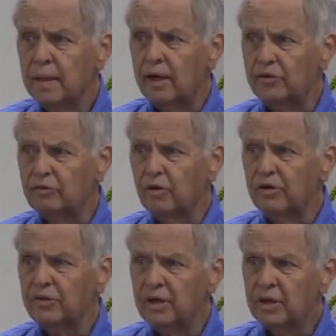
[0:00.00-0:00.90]
And it's
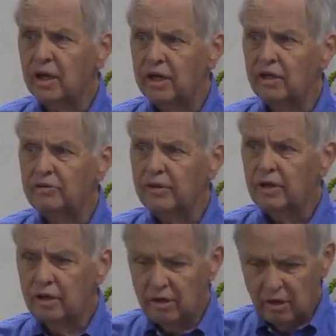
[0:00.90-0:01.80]
worth kind of
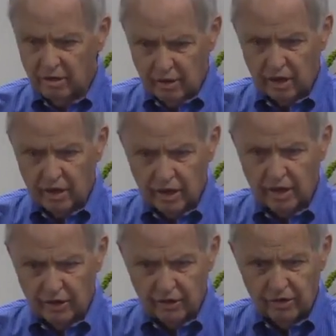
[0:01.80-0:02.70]
thinking
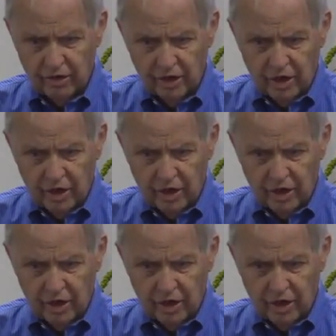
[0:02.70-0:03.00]
here